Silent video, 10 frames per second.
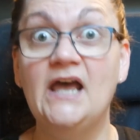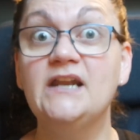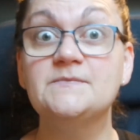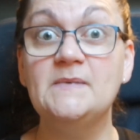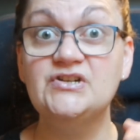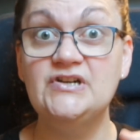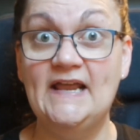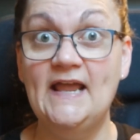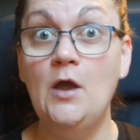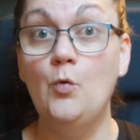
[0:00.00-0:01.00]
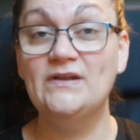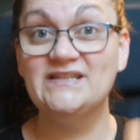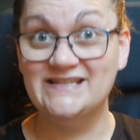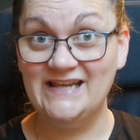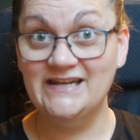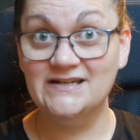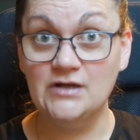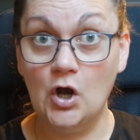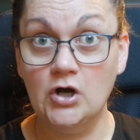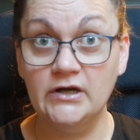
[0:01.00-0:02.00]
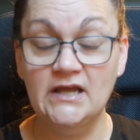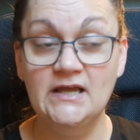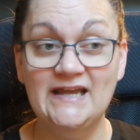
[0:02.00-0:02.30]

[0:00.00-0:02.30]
And especially when said dog